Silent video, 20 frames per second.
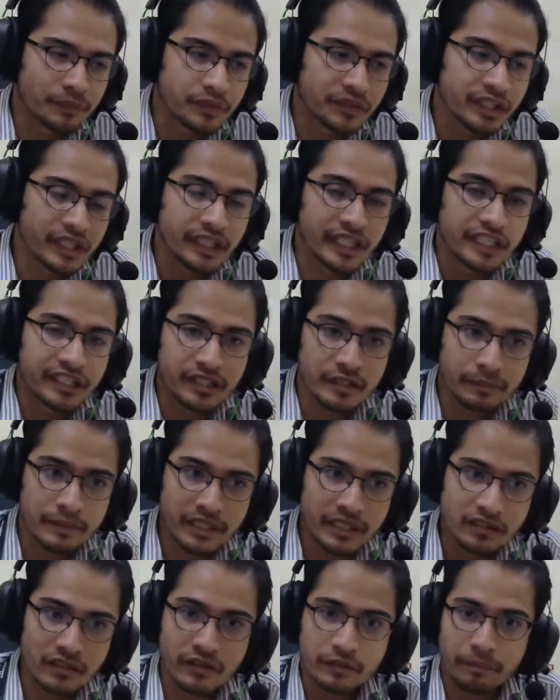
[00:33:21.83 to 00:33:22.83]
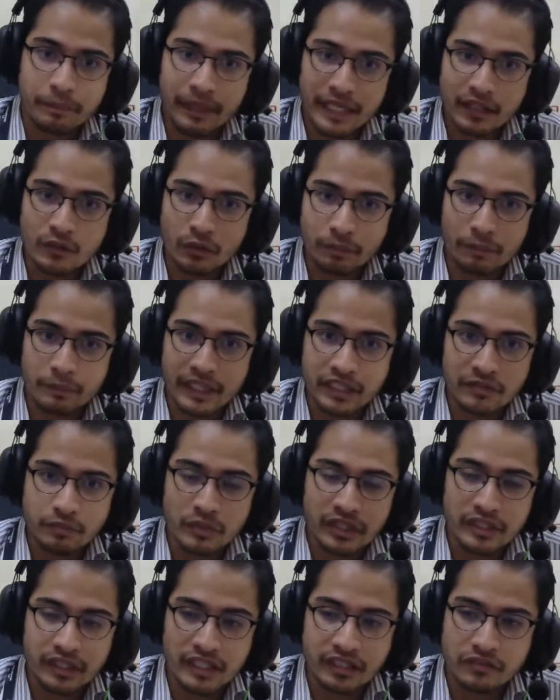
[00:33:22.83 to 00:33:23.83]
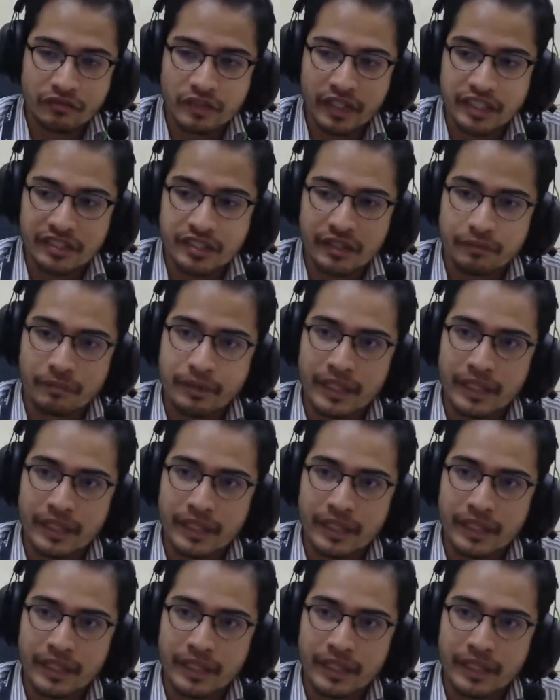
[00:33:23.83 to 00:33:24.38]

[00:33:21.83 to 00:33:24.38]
signature based, of the payload based punya classification.